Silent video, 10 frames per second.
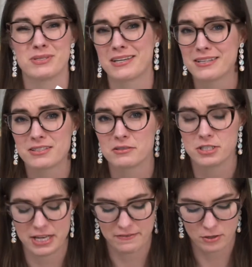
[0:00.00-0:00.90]
besides
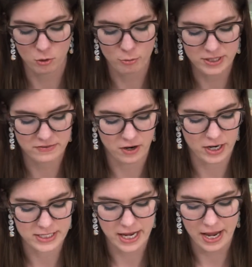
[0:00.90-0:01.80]
just having a cool piece of
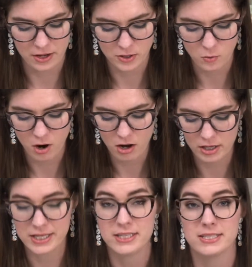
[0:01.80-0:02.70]
art to hang on the wall,
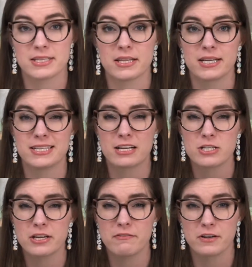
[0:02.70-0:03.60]
is that it's
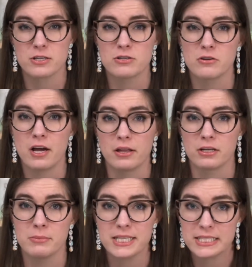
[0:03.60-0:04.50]
actually a functional
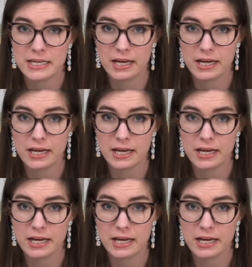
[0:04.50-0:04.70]
color mixing